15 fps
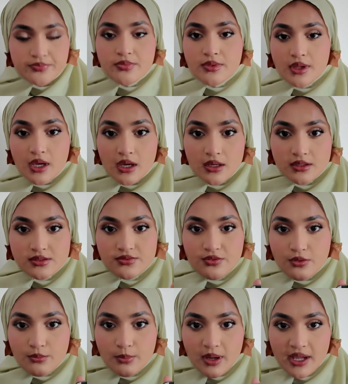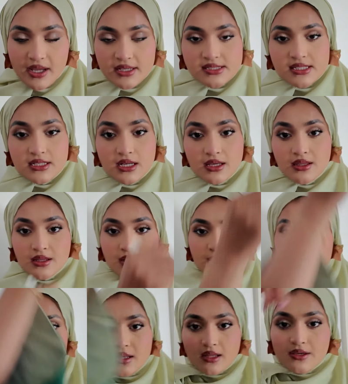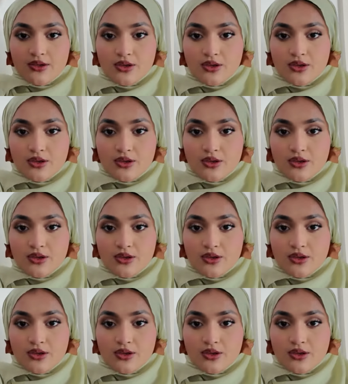Yeah, it's from By Hassanat. Like,